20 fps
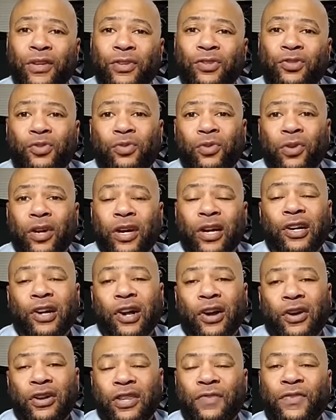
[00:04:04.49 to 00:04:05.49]
to
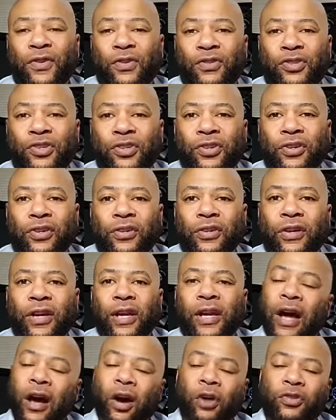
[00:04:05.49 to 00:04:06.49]
occur in the future.
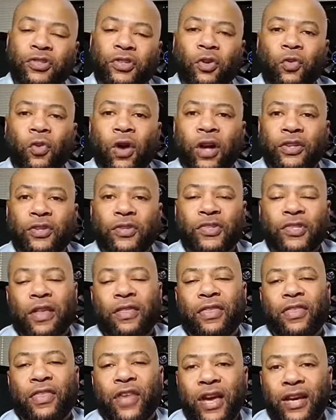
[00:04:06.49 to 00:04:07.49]
And I also want to
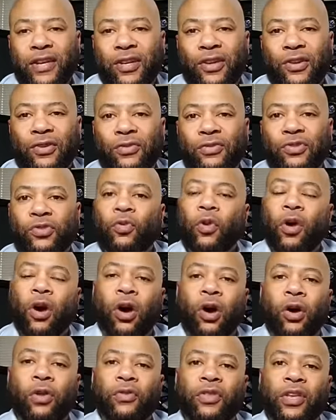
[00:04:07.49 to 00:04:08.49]
say thank you to
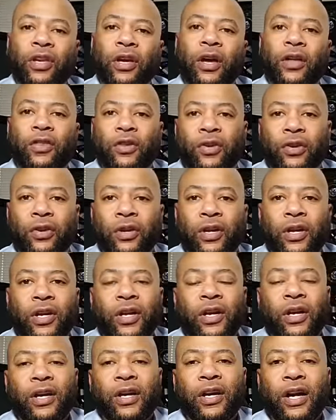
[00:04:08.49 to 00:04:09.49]
all the other
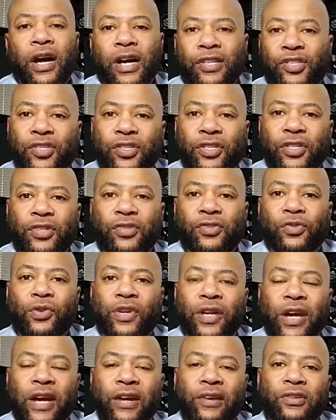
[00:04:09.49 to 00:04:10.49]
consciousness
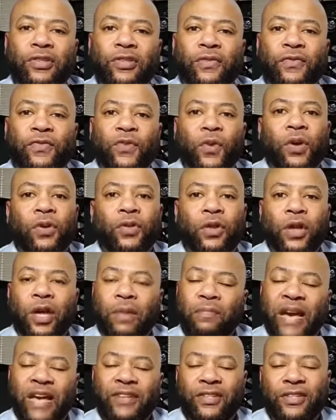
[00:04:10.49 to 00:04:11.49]
creators for the
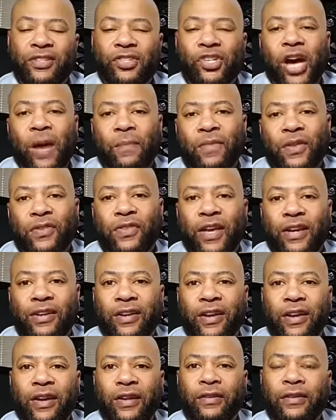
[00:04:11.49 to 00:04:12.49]
amazing job that they
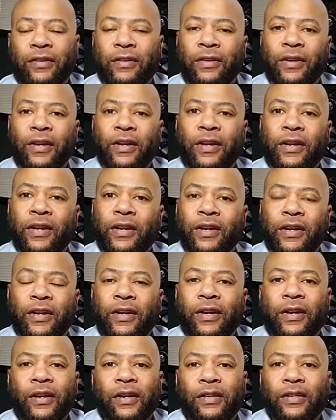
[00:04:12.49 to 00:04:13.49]
did.
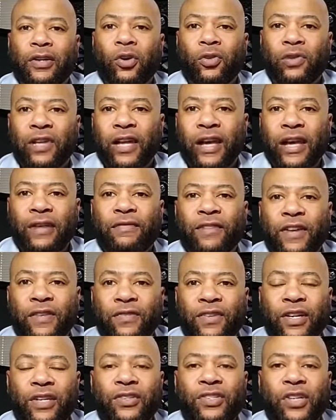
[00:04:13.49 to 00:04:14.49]
Uh, Colette,
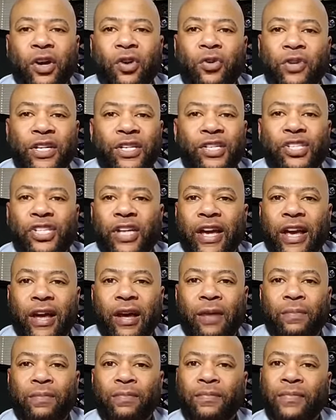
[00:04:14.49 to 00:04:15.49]
Vivian, Tony,
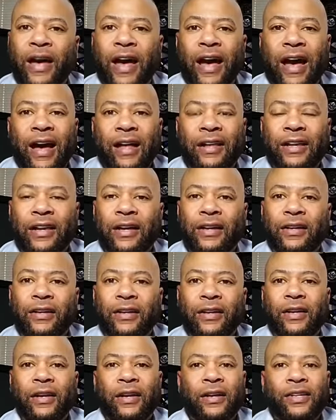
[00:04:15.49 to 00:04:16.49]
Sheb, Allie,
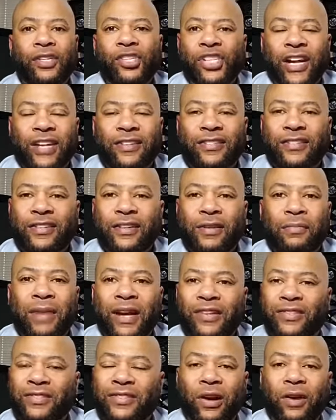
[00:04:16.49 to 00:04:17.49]
Jason, and
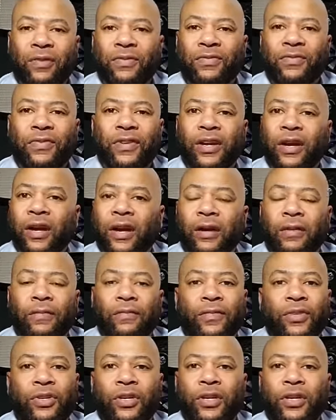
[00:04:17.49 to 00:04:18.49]
myself
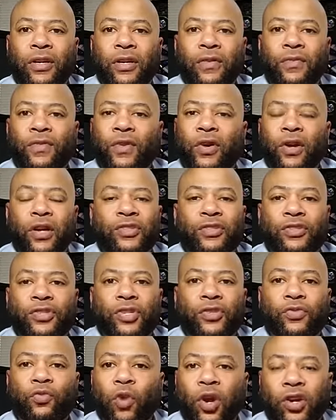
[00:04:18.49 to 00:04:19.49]
um, for us
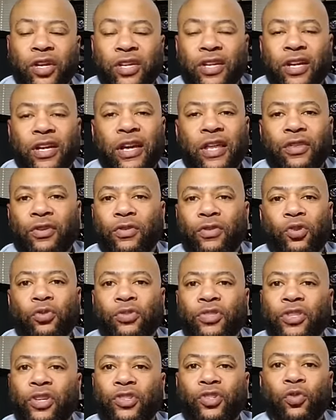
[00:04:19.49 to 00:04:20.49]
just working together and
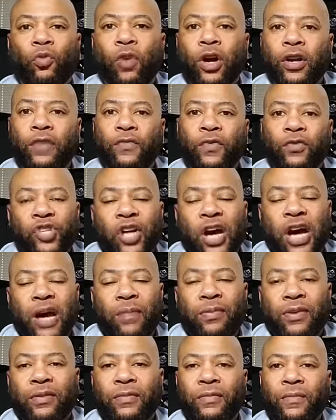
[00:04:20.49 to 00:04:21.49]
doing such a wonderful
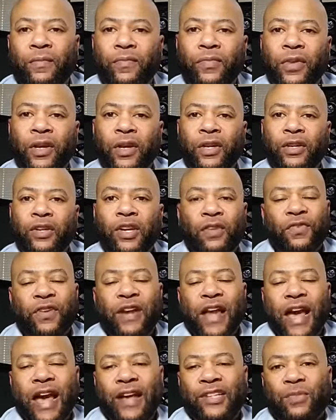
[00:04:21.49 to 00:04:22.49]
job in
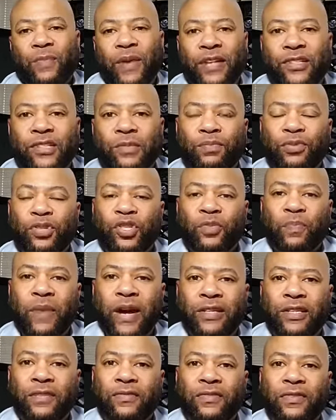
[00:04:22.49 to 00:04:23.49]
different aspects and
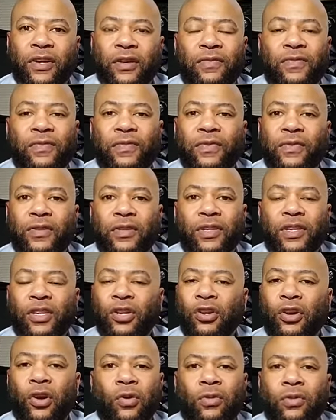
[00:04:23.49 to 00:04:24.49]
perspectives of
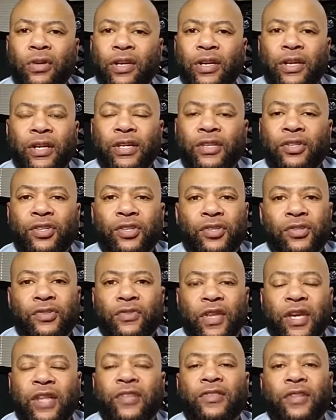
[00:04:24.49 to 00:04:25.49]
you know
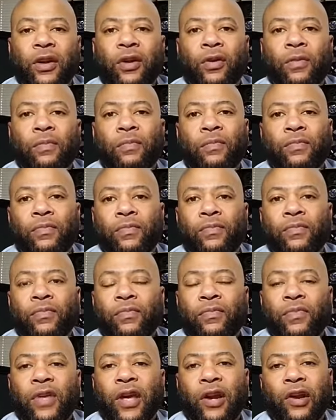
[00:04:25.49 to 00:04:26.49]
just things that are
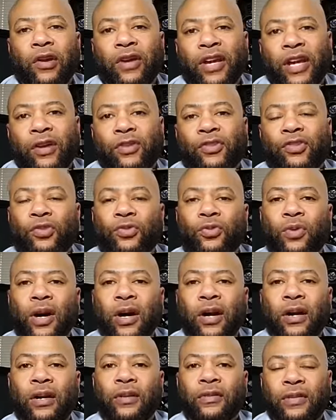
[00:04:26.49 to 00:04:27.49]
that are here to
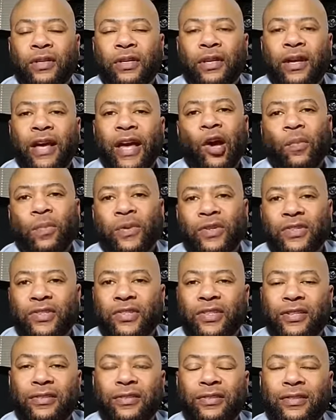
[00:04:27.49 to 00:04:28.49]
uh, help
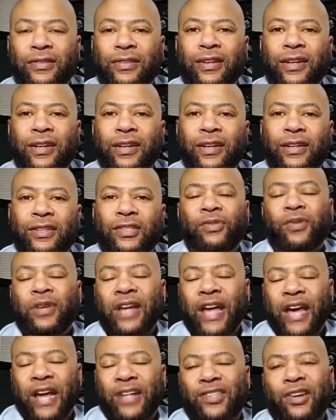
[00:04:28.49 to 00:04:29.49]
us and to
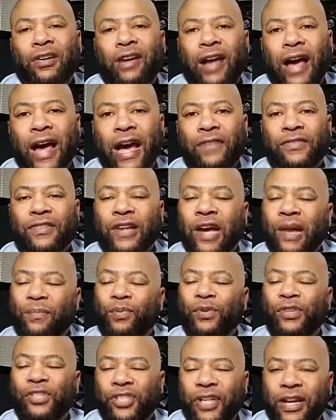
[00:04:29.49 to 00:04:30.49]
enhance our lives. I
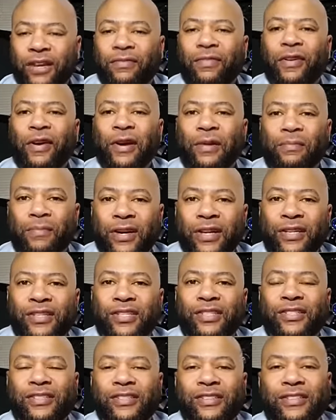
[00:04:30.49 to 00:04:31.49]
appreciate it very
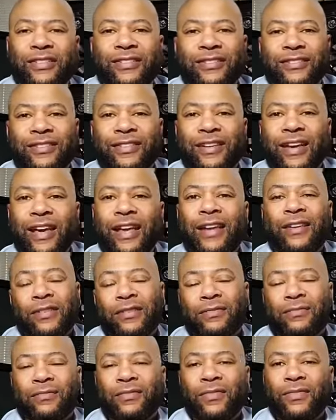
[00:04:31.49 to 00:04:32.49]
much and
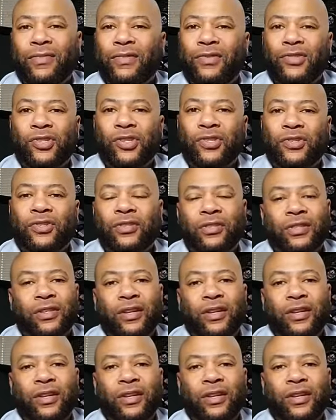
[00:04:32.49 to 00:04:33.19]
just